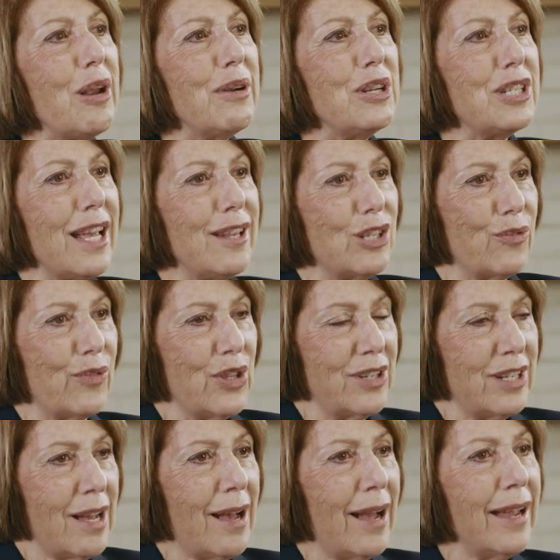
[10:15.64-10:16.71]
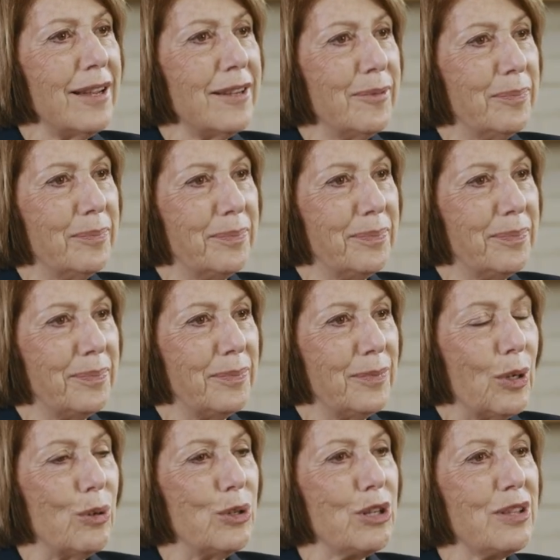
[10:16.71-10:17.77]
they're intense for the dying,
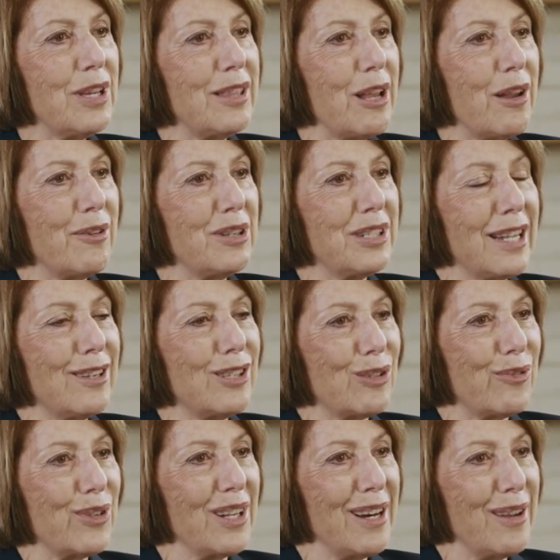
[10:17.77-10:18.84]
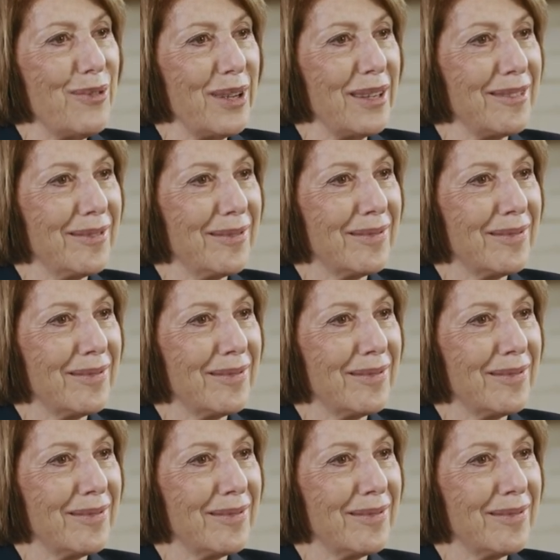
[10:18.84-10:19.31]
or do you think they're intense for the living?